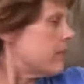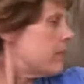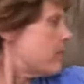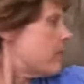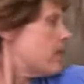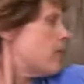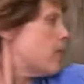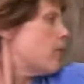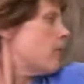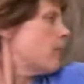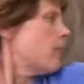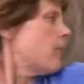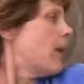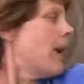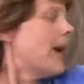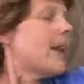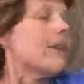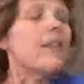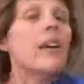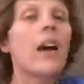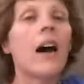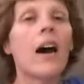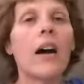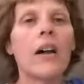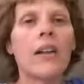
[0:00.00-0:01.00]
their
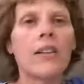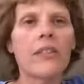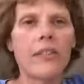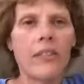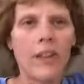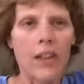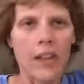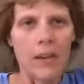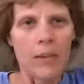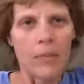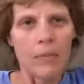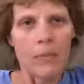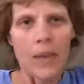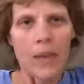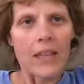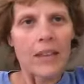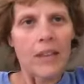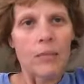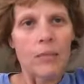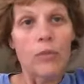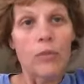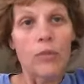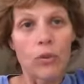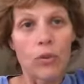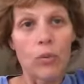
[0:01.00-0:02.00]
pet cots and make
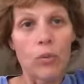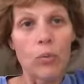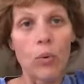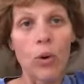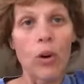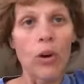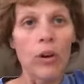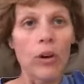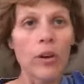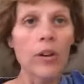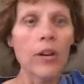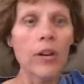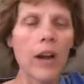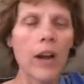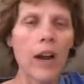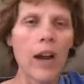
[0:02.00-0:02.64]
them do the work.